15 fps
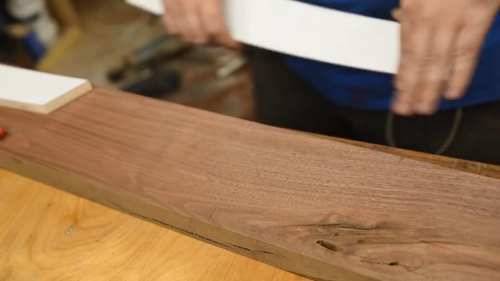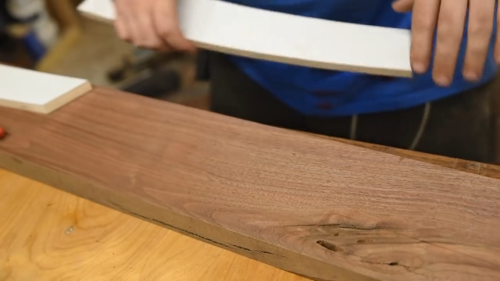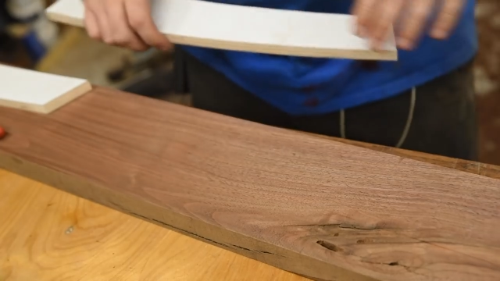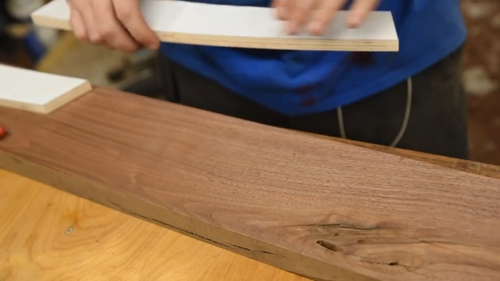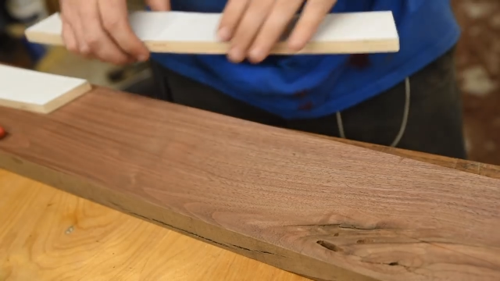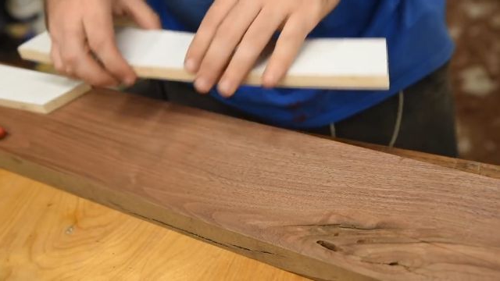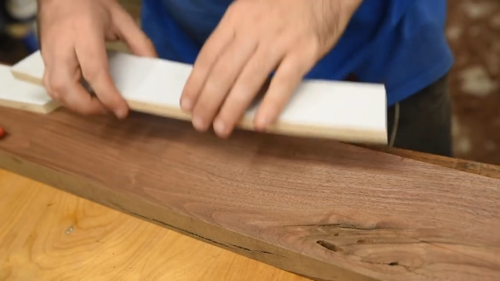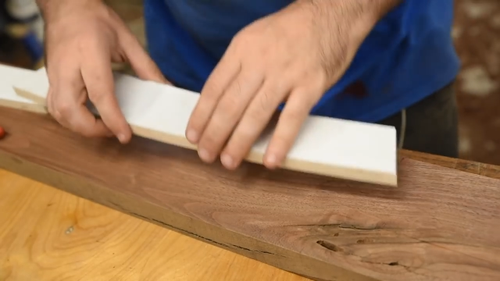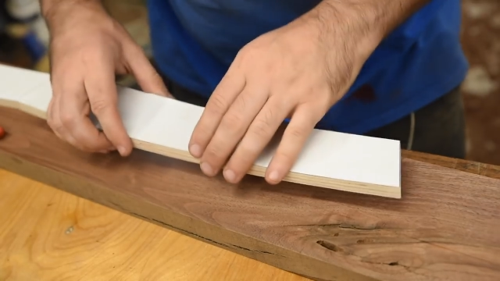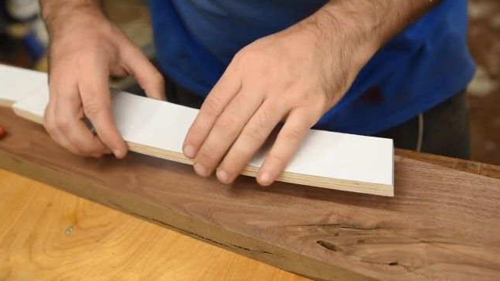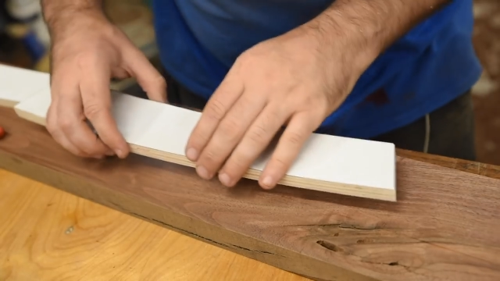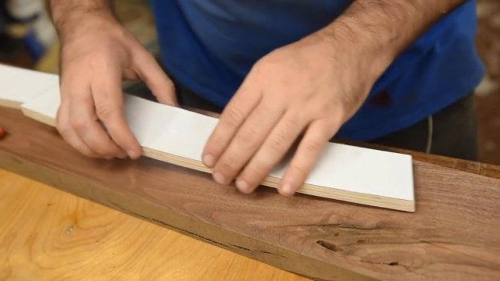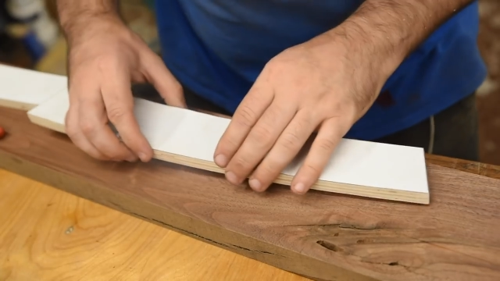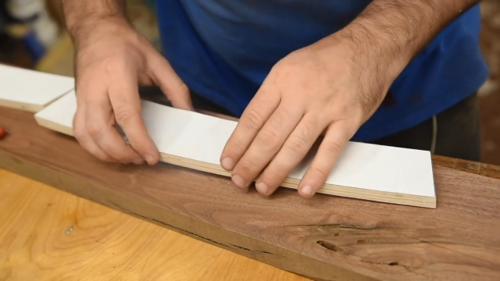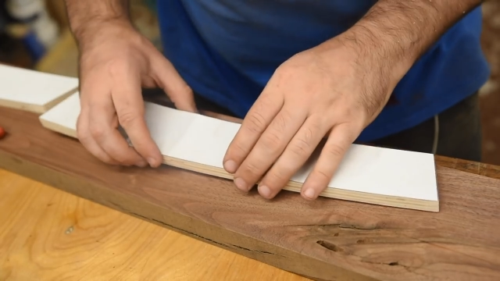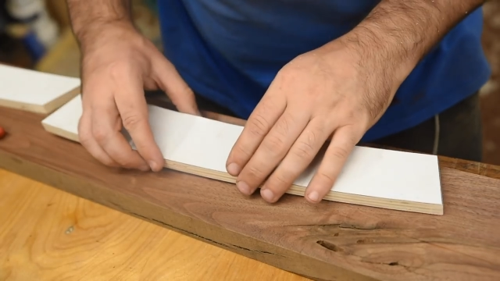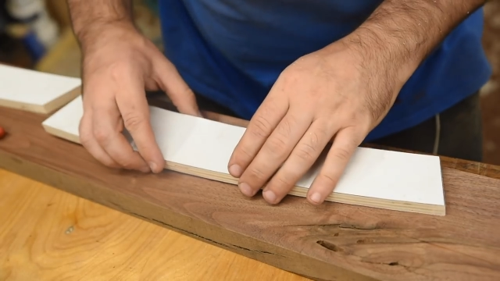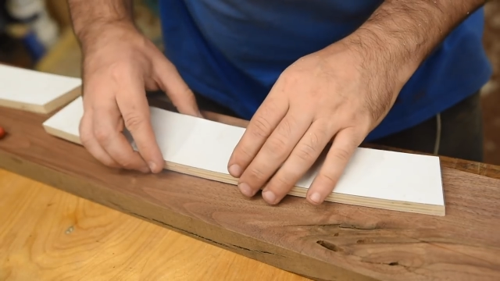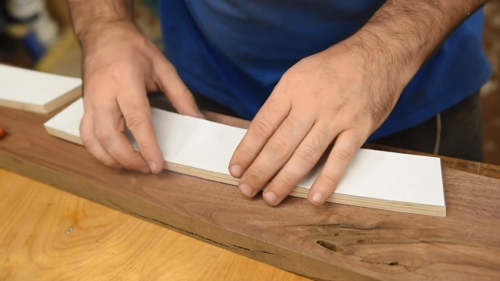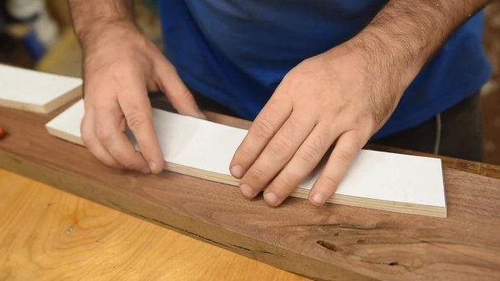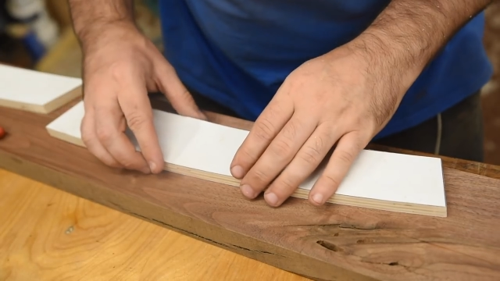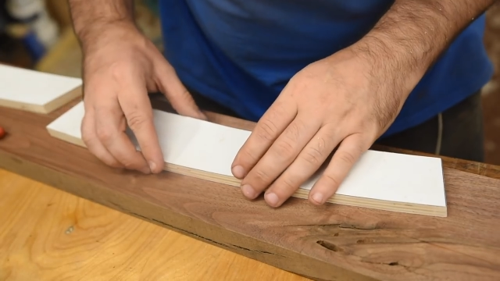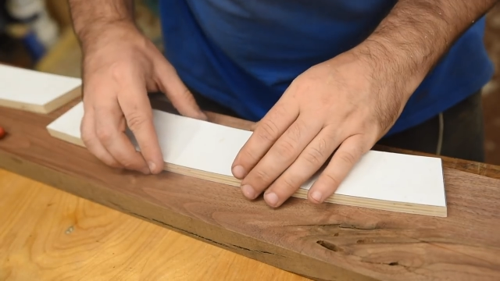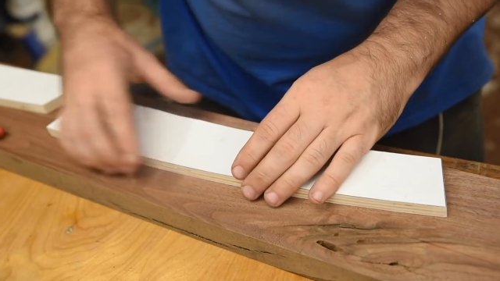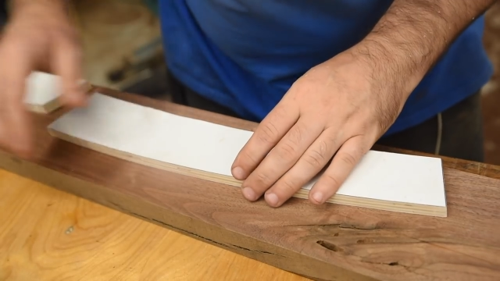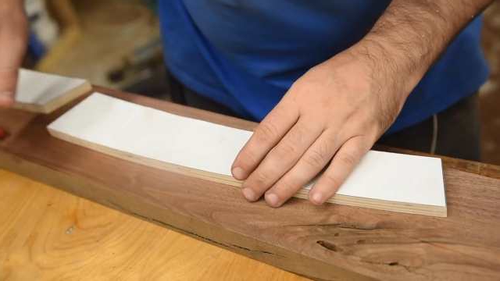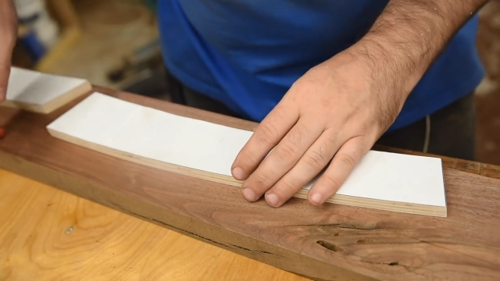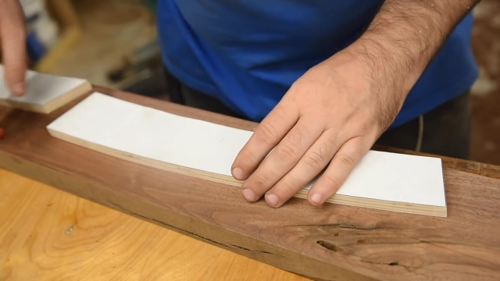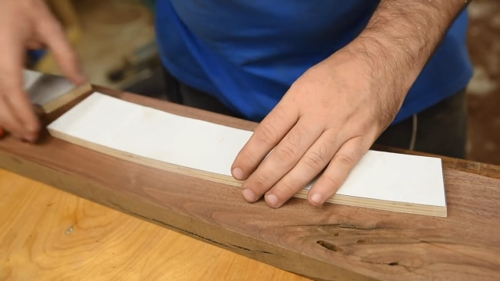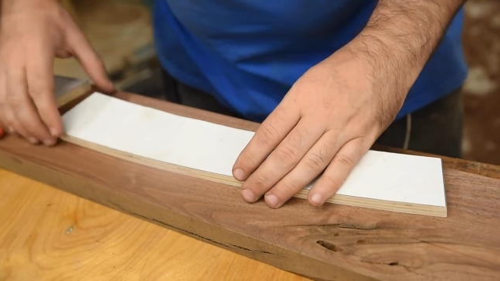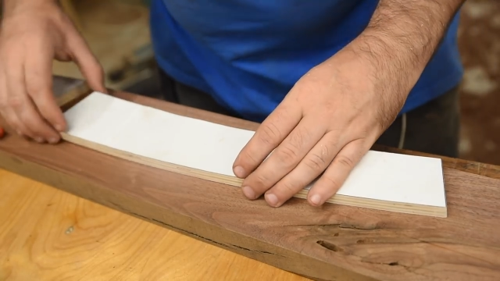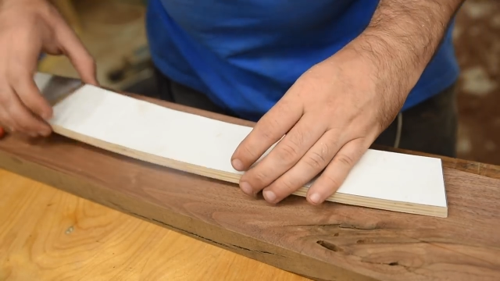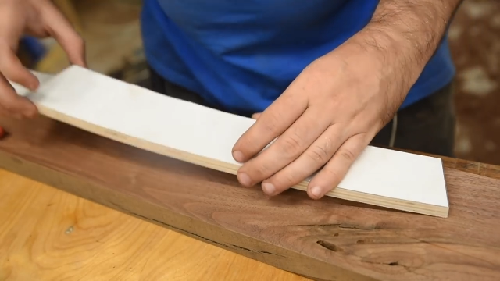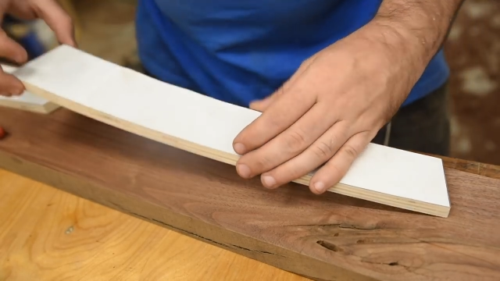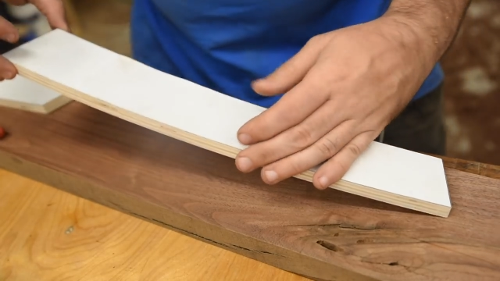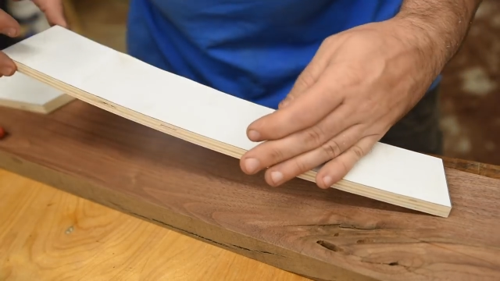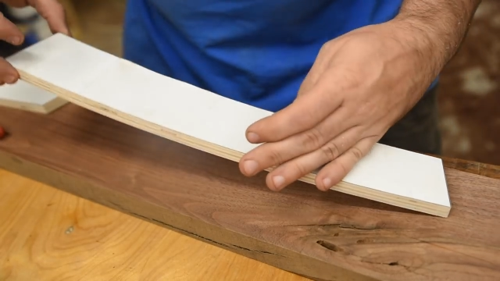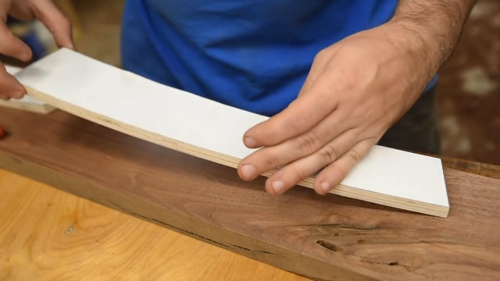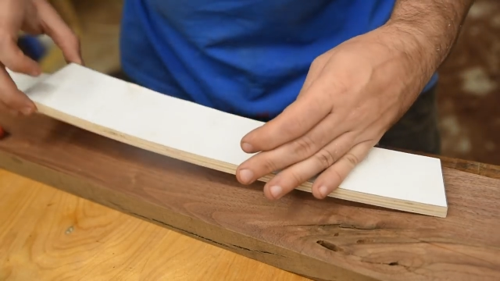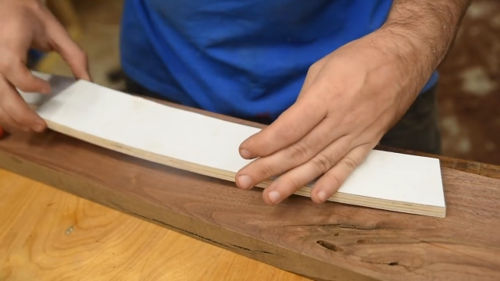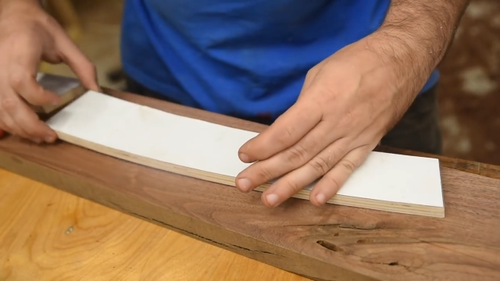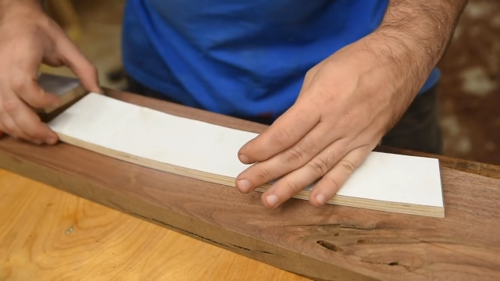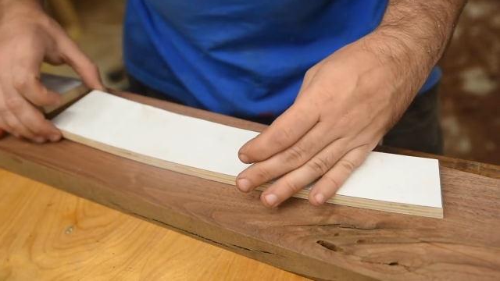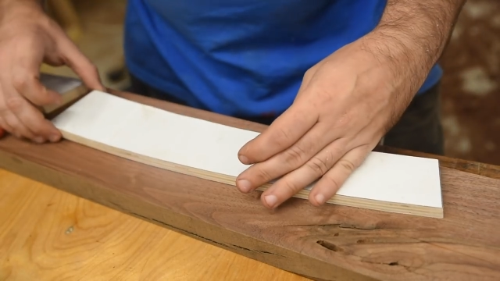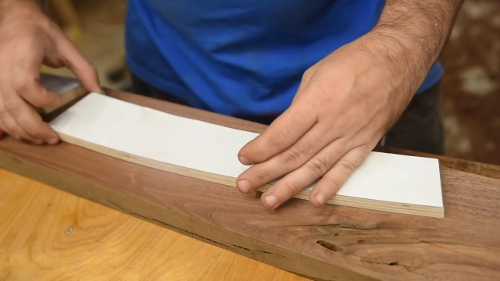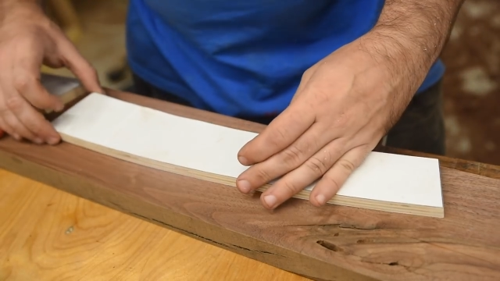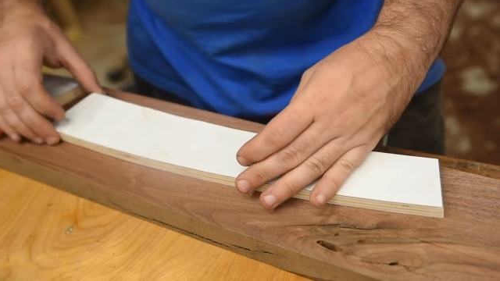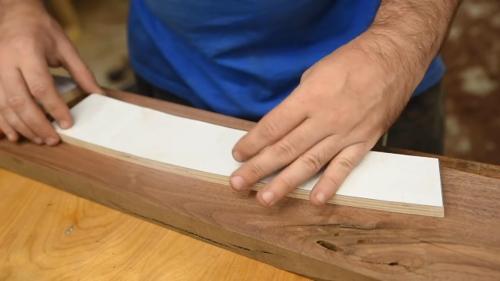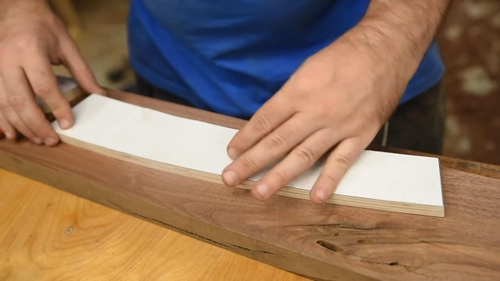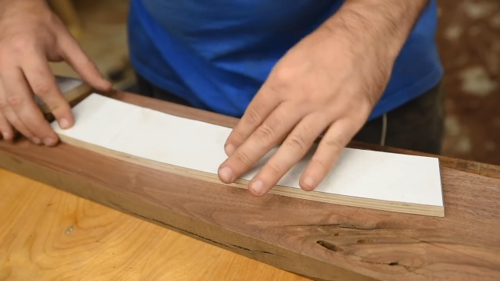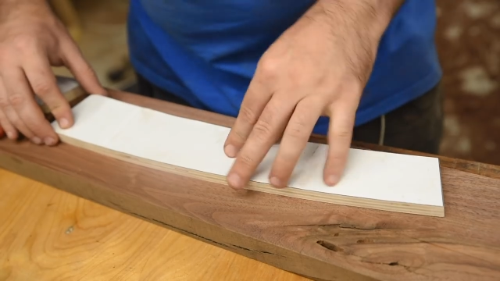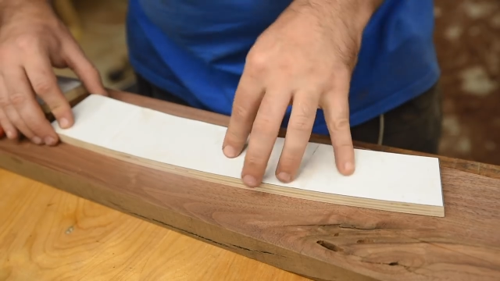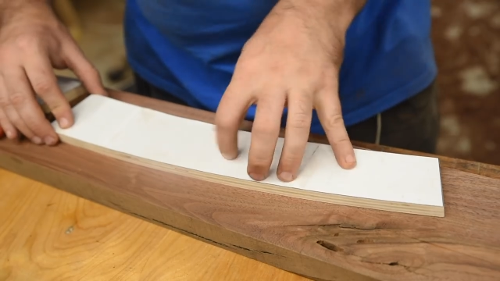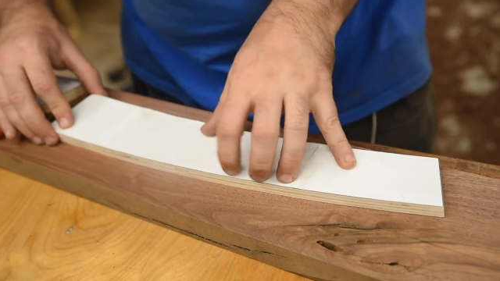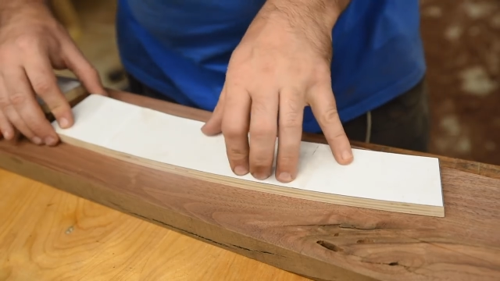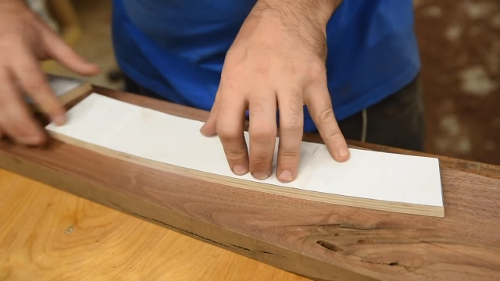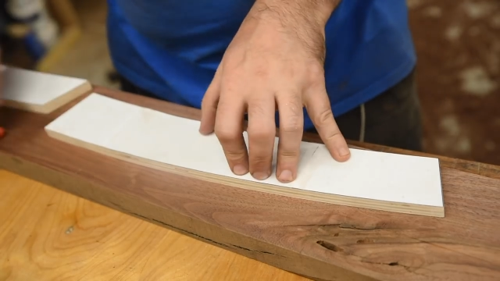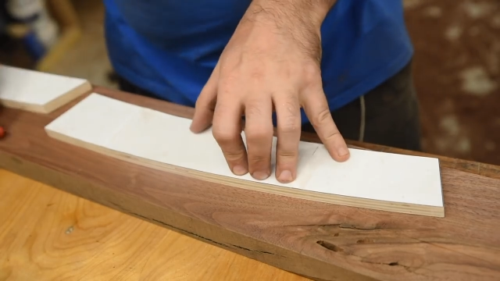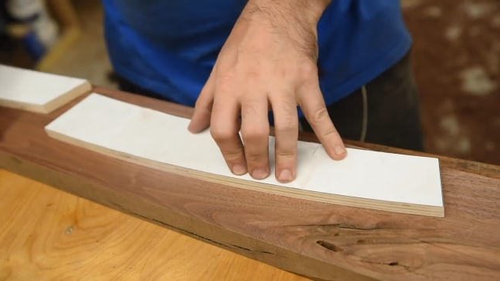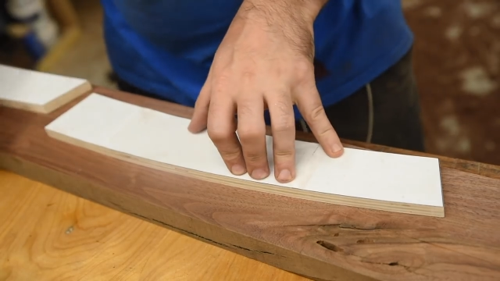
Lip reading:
No face is visible, so there are no lips to read.